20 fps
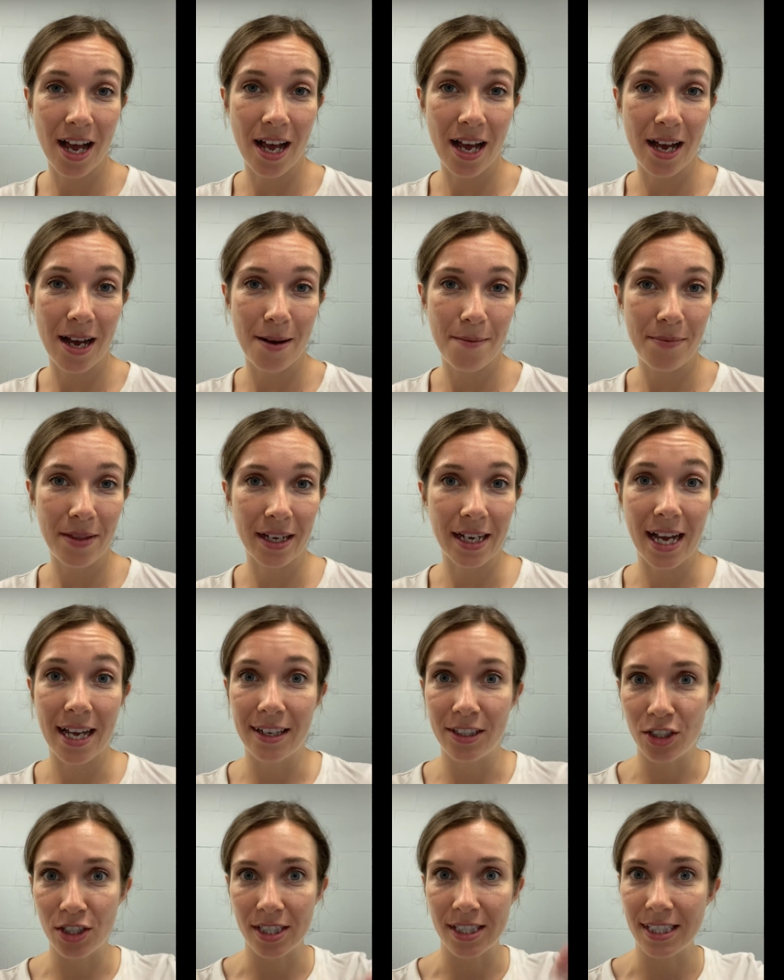um, that kind
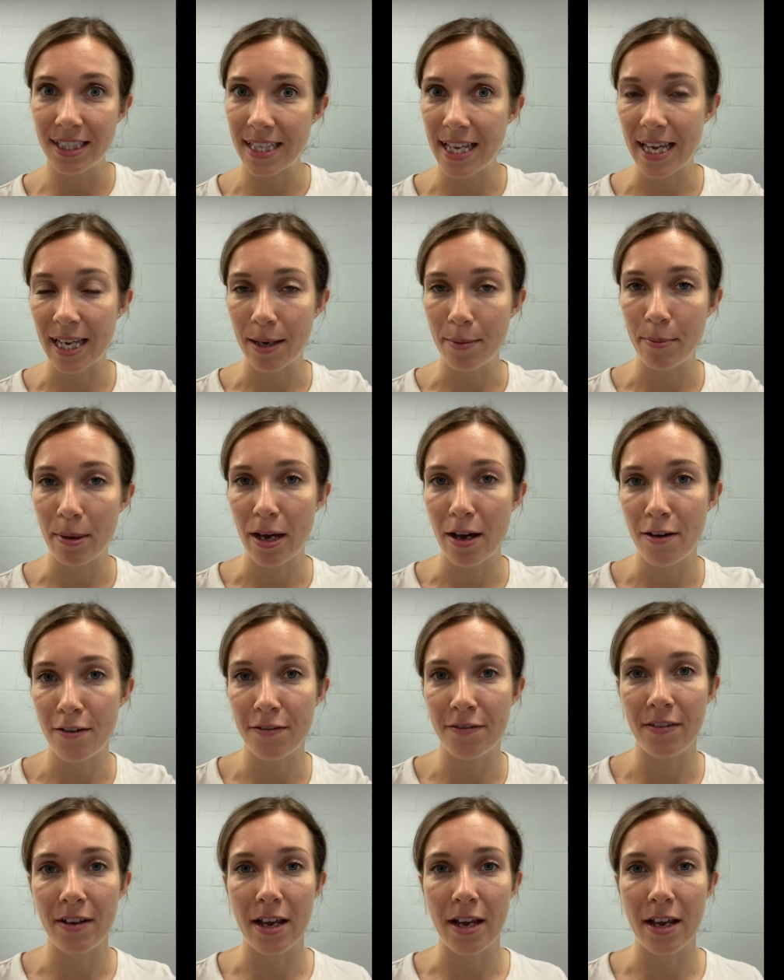of just sing above,